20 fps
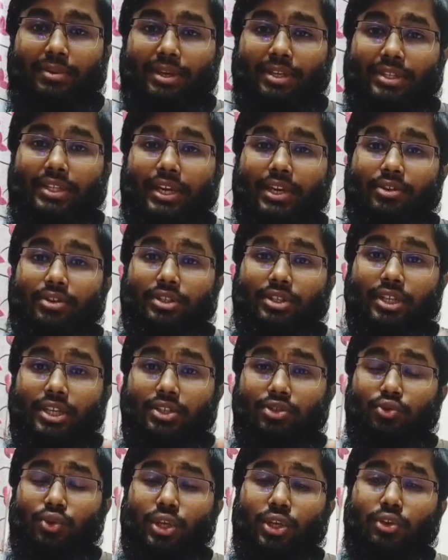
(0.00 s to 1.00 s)
and
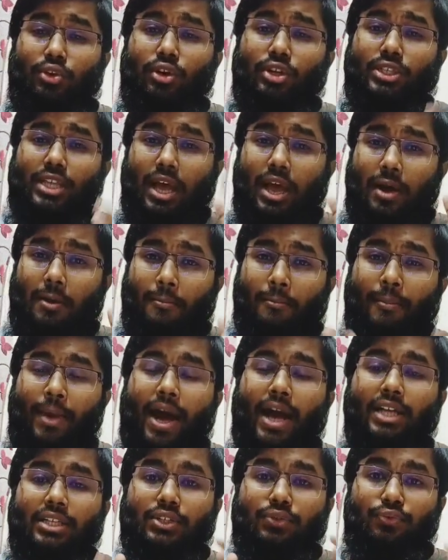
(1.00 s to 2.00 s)
this will cause
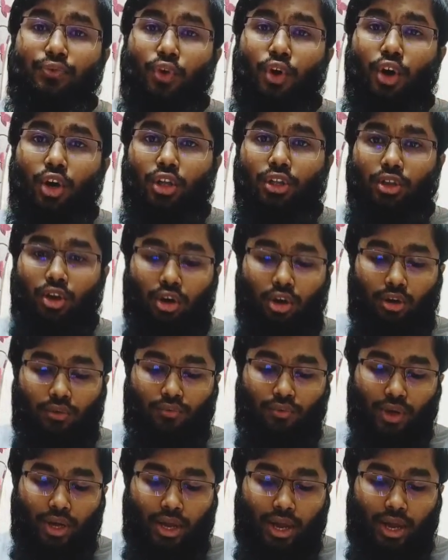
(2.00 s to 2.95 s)
much fall of